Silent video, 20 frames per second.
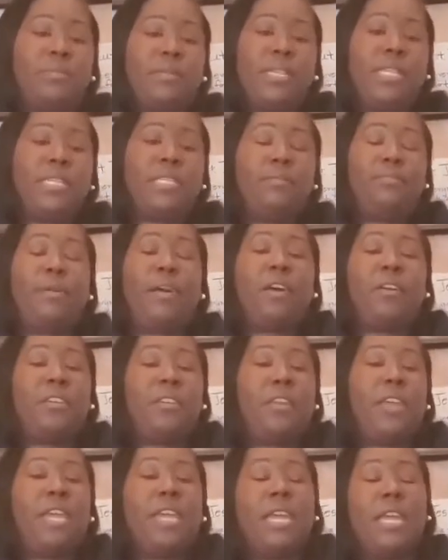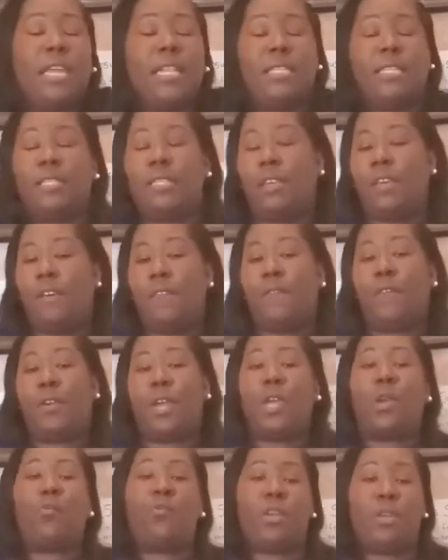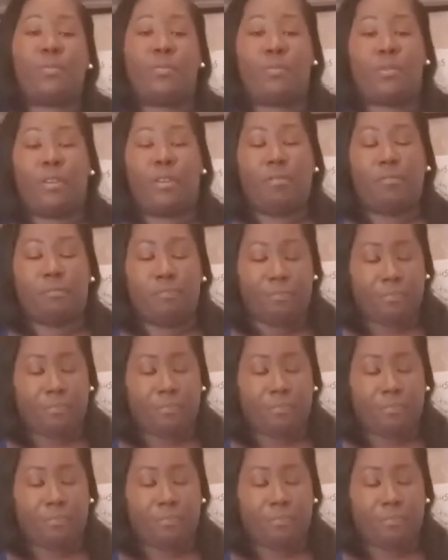please bow your heads for a quick prayer.